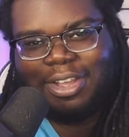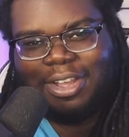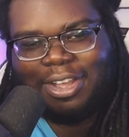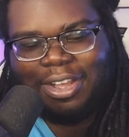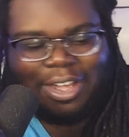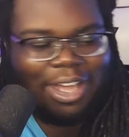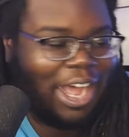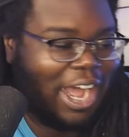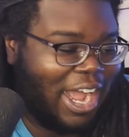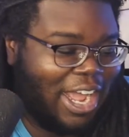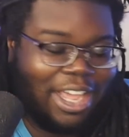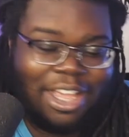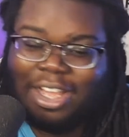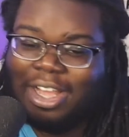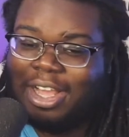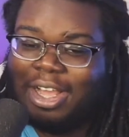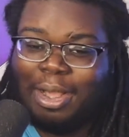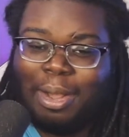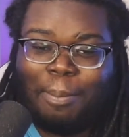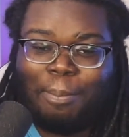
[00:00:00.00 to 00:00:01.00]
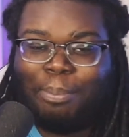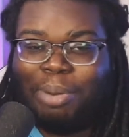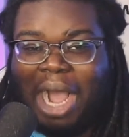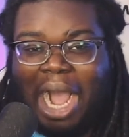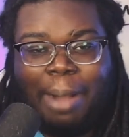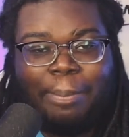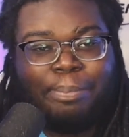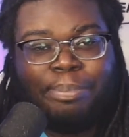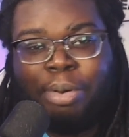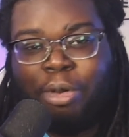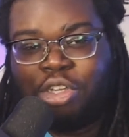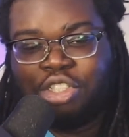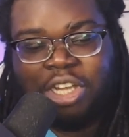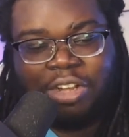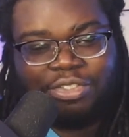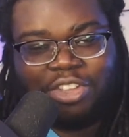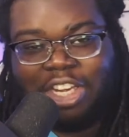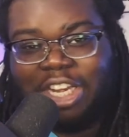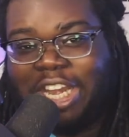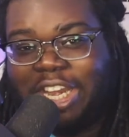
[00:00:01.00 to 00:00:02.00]
All right, Popp pulls off the
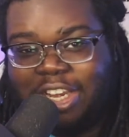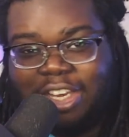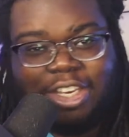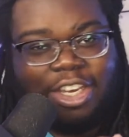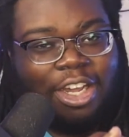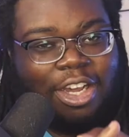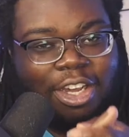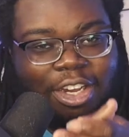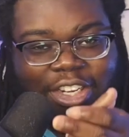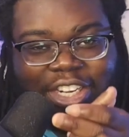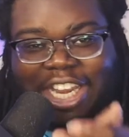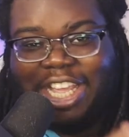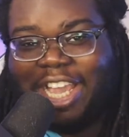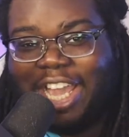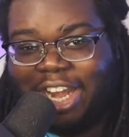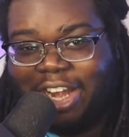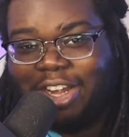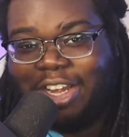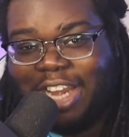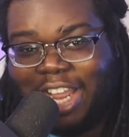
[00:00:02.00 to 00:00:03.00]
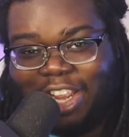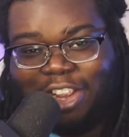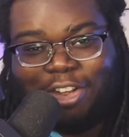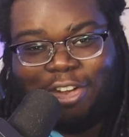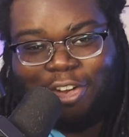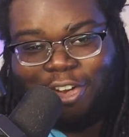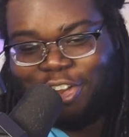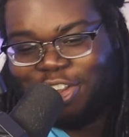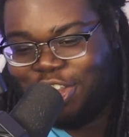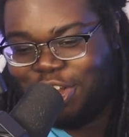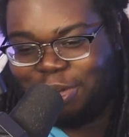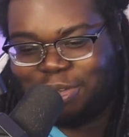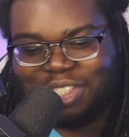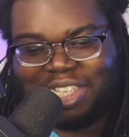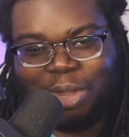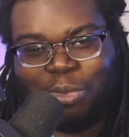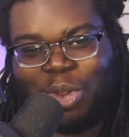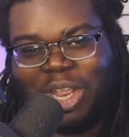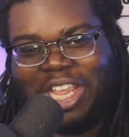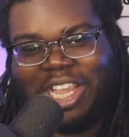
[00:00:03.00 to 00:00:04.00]
nigerindayo. You know, say
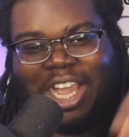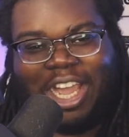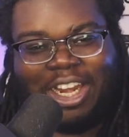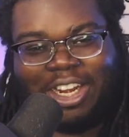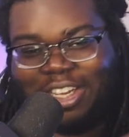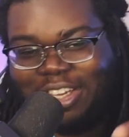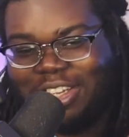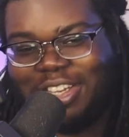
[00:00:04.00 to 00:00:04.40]
where he kind of